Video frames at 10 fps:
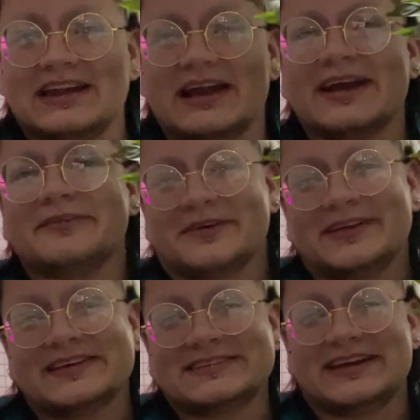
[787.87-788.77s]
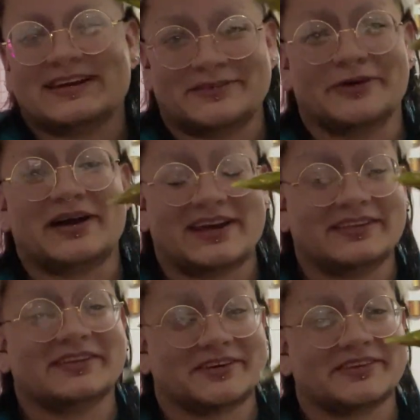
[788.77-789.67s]
I got really excited, even though I
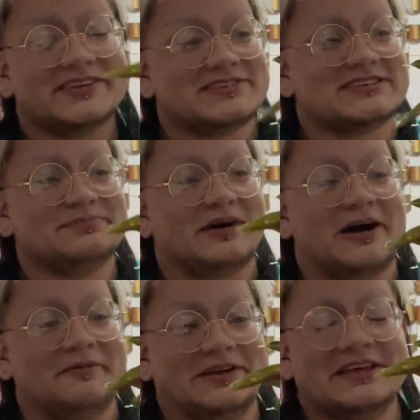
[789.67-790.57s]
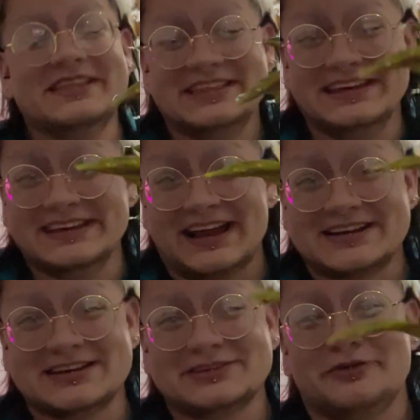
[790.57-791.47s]
literally just bought one of these. I
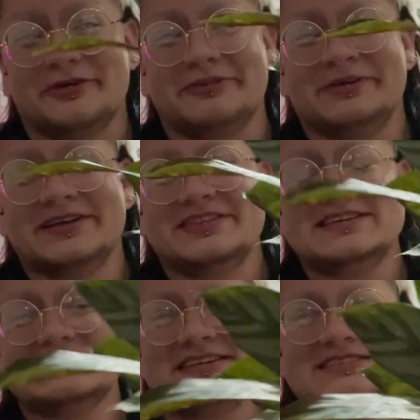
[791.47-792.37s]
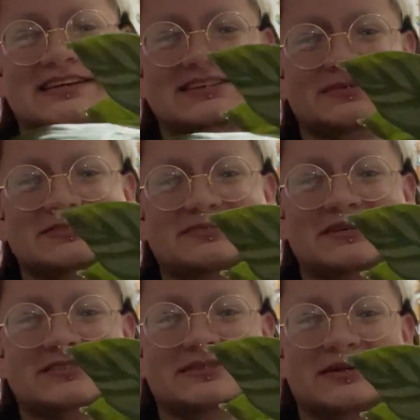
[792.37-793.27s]
just ordered one of these, and it's like supposed to be
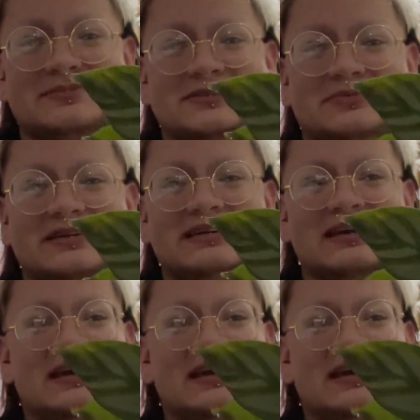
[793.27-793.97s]
here sometime this week.